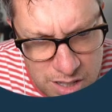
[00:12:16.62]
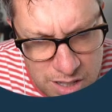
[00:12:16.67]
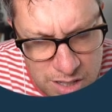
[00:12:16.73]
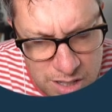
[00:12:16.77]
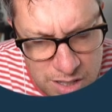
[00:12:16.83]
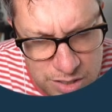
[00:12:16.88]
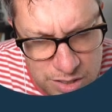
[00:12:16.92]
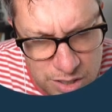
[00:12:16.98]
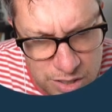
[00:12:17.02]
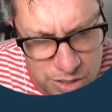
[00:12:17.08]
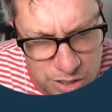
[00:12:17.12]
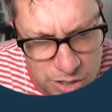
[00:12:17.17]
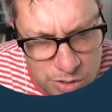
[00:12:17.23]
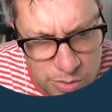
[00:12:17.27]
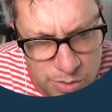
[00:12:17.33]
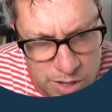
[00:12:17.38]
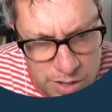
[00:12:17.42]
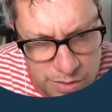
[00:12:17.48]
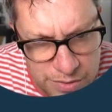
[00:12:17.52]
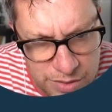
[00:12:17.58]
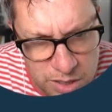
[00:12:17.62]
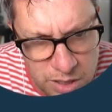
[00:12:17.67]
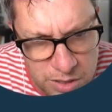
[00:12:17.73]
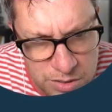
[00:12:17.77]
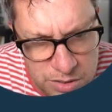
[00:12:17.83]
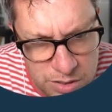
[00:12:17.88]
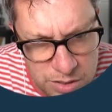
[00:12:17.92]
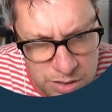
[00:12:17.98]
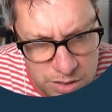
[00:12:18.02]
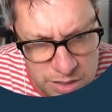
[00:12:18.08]
URL. If you go
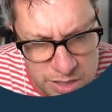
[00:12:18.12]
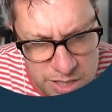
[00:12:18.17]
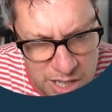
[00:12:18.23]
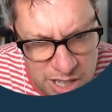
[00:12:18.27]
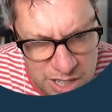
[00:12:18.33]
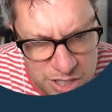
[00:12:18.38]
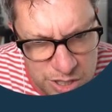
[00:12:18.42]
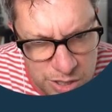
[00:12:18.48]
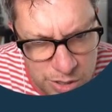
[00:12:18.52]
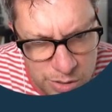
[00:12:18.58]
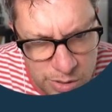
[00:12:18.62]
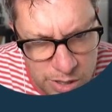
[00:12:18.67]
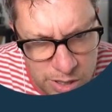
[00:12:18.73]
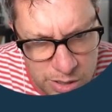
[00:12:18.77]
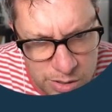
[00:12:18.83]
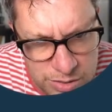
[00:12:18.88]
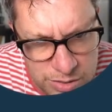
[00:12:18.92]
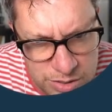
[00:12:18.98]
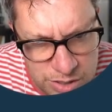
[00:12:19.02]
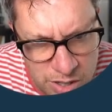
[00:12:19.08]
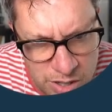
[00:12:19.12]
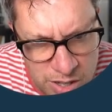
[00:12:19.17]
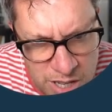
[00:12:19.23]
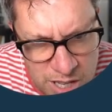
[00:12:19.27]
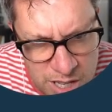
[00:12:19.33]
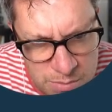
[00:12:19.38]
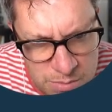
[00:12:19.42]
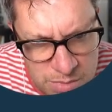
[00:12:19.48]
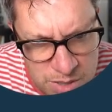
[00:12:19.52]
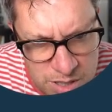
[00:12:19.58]
to the /URL time,